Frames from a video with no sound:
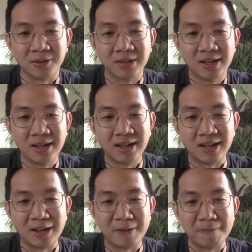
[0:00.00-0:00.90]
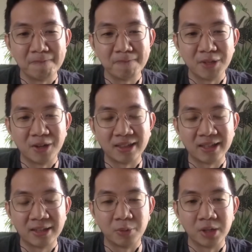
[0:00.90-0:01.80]
So, I
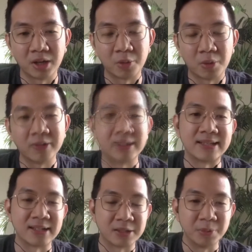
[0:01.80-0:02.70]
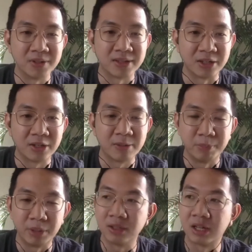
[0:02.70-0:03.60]
think we are one of the testaments that you can
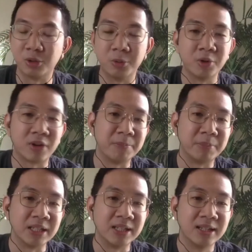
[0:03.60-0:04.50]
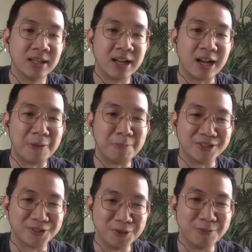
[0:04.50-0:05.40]
build a global company,
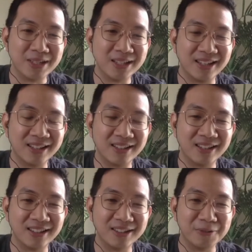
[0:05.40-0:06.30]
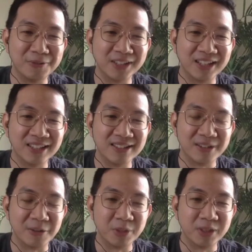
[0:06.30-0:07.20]
but still be in Newfoundland.
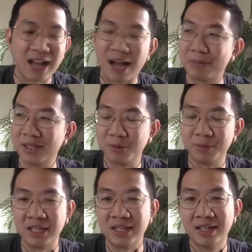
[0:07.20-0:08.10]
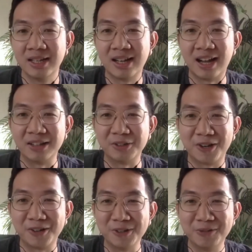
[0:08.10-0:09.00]
So I'm really happy to be to
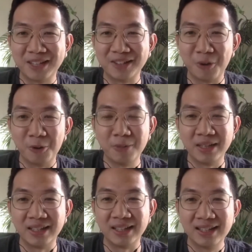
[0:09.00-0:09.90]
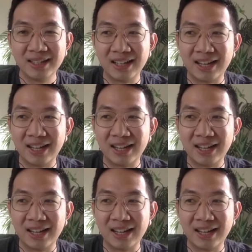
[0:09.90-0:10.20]
call Newfoundland home, and